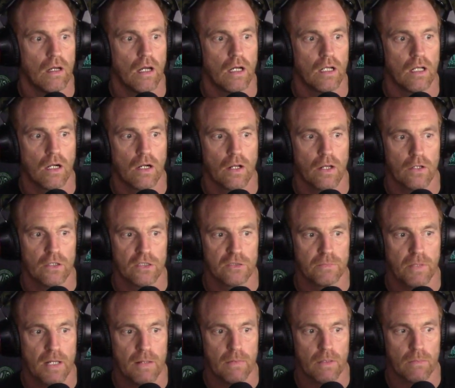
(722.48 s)
lot of those
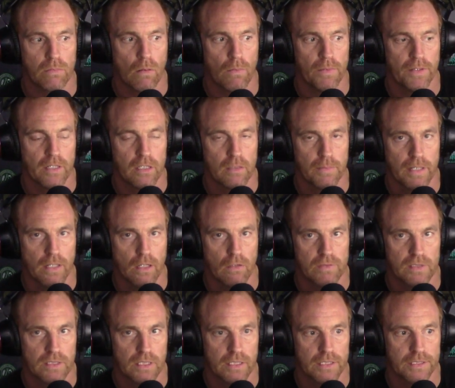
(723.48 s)
people are probably going to be
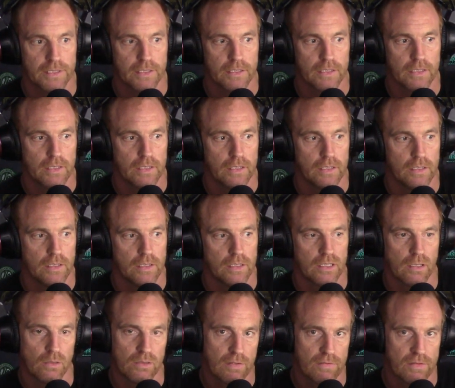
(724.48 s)
overseas.
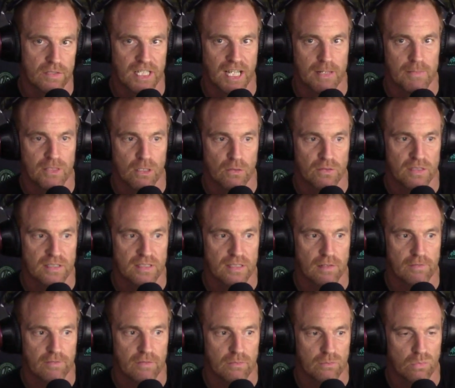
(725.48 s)
So different time zones and
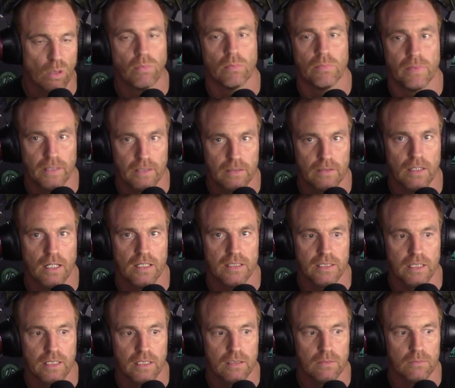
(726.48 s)
stuff. Probably, I
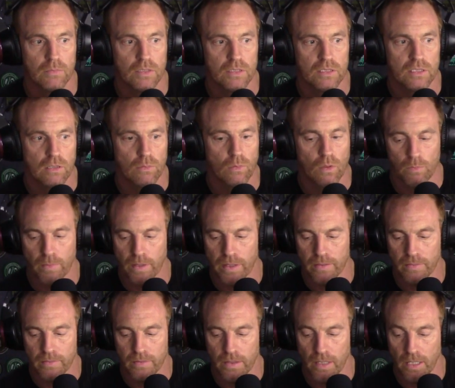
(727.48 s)
say, but some won't be.
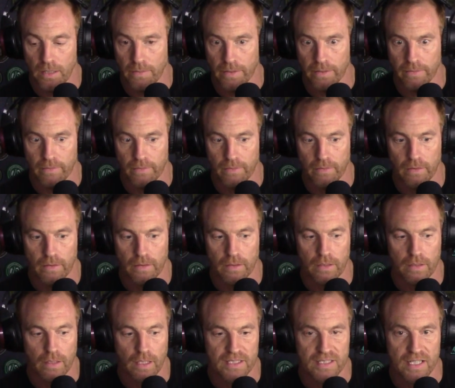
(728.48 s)
Anyway,
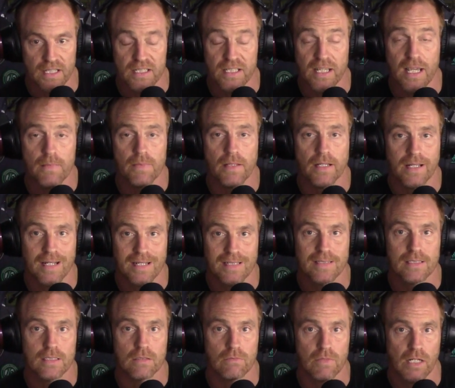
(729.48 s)
that is it. Keep the
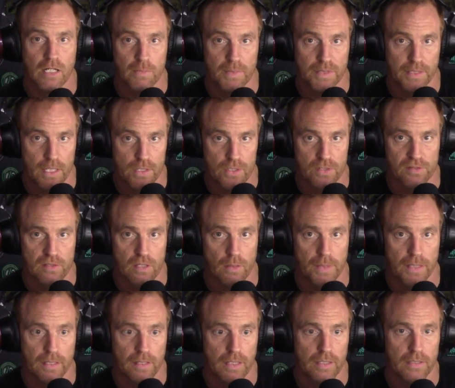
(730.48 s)
guest recommendations
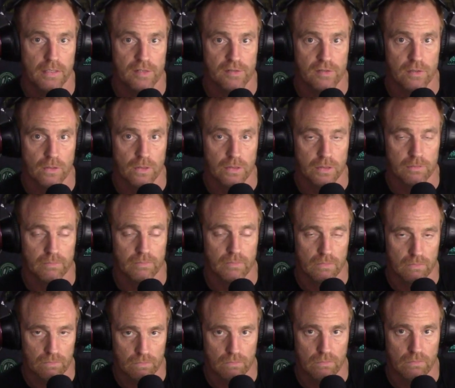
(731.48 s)
coming in Discord.
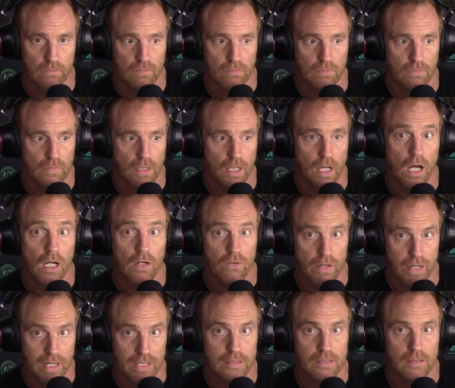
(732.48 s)
They are
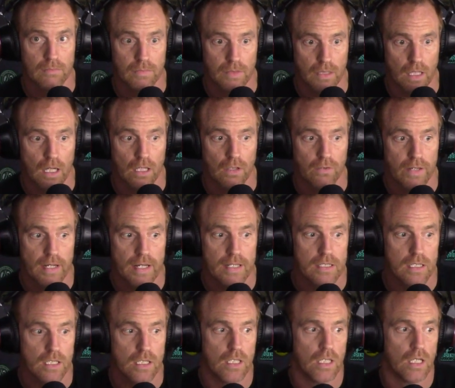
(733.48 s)
great.
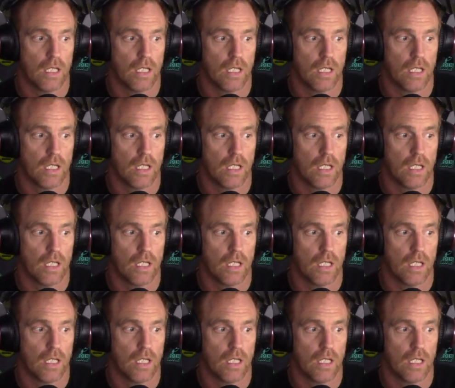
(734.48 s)
And